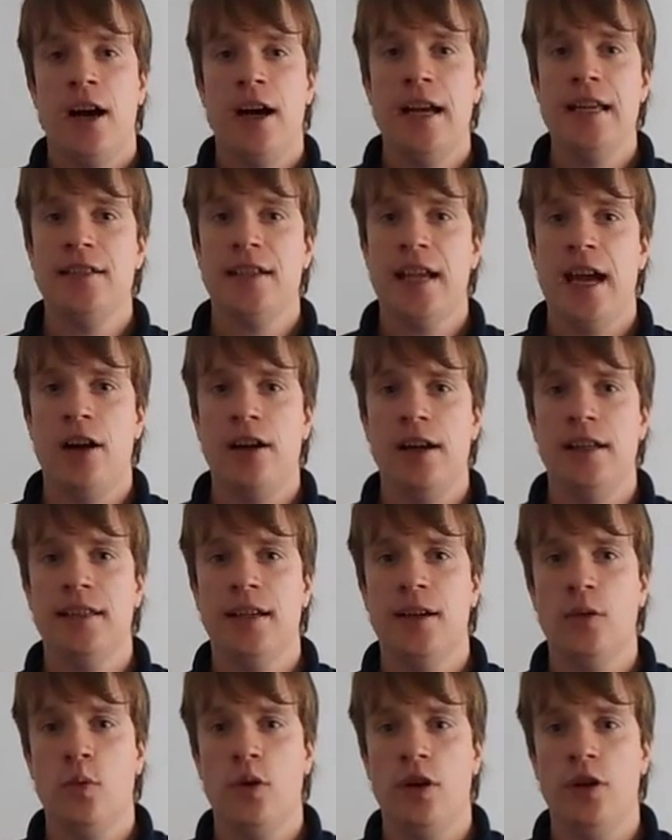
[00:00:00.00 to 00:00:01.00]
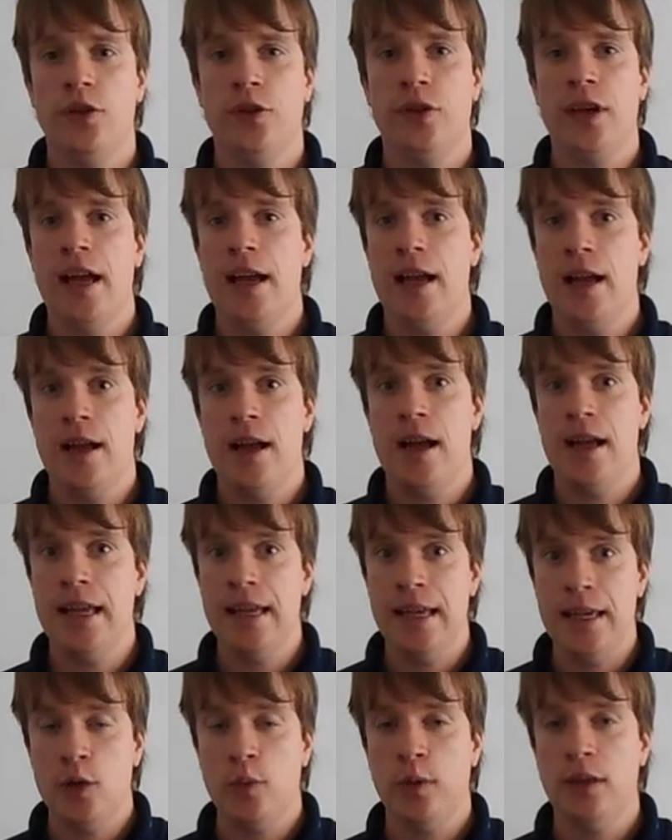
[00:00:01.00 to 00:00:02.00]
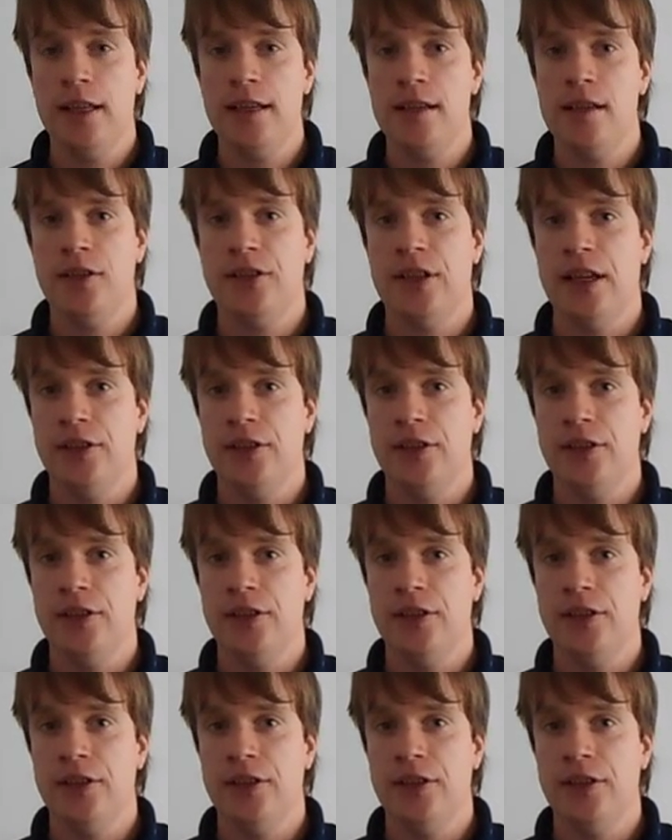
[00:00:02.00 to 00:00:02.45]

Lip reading: His character was equally as